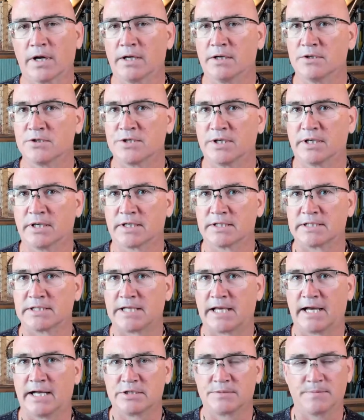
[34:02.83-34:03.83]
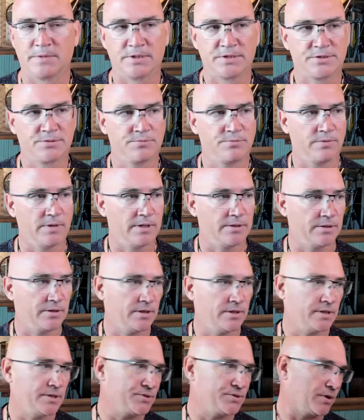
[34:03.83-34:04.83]
energetic attachments, whether
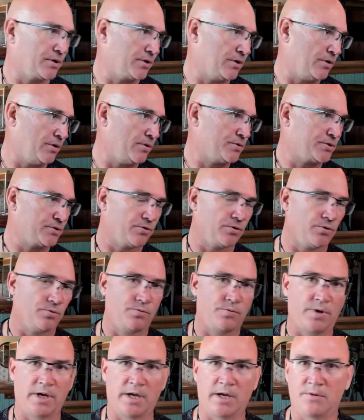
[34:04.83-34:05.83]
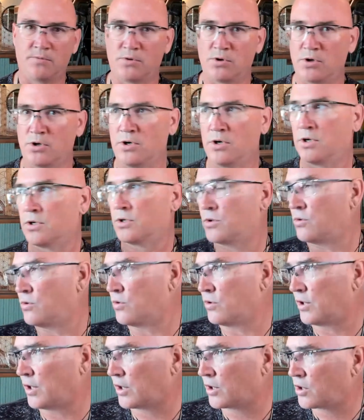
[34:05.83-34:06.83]
it is a ghost or a wayward
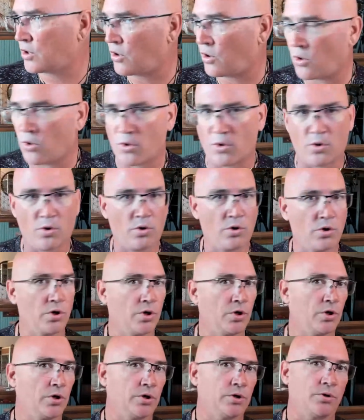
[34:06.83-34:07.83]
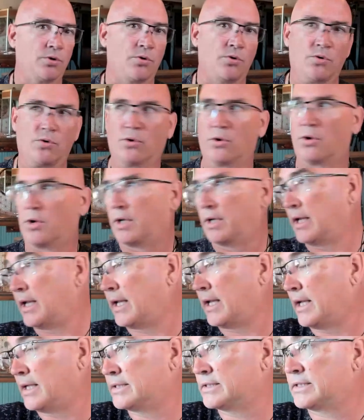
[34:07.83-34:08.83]
or a cord or an
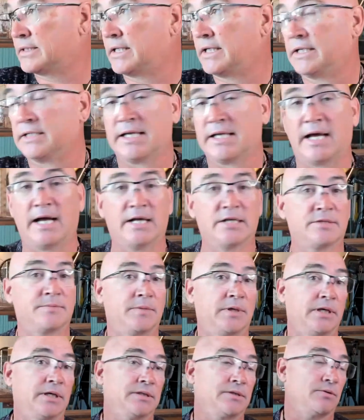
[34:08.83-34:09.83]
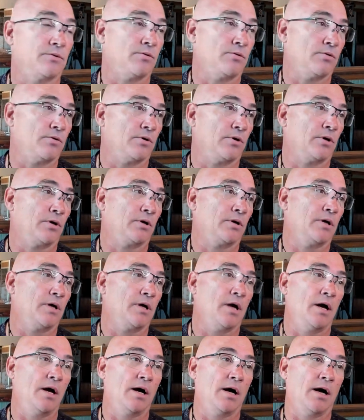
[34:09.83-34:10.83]
entity attachment or
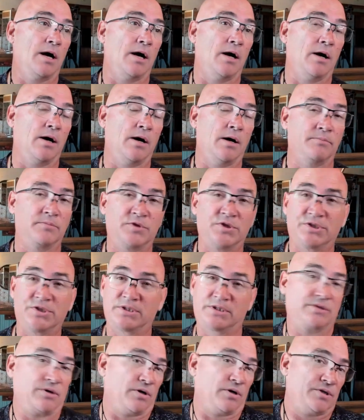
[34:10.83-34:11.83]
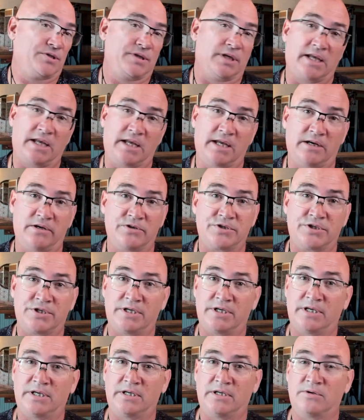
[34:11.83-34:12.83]
um, just dark sticky
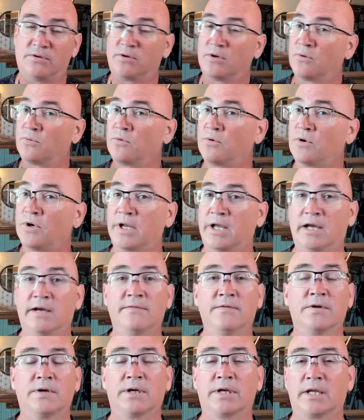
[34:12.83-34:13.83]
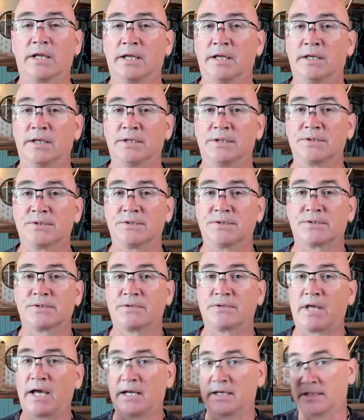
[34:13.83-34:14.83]
energy or whatever it is
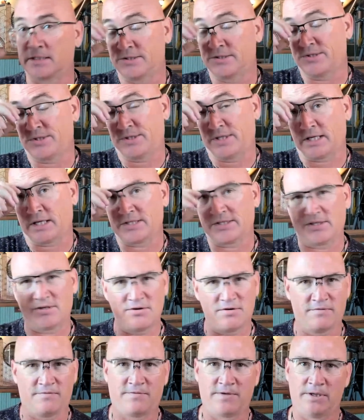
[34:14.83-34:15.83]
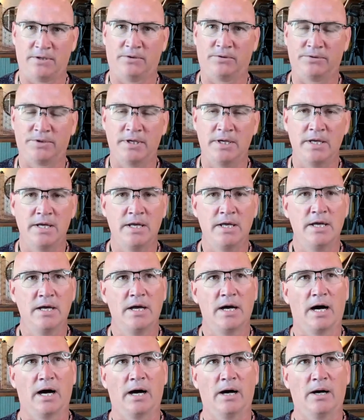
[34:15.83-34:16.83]
that sticks to your field,
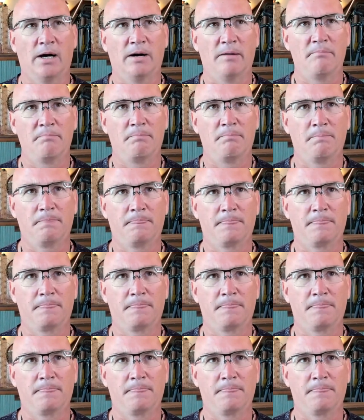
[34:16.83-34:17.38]
um,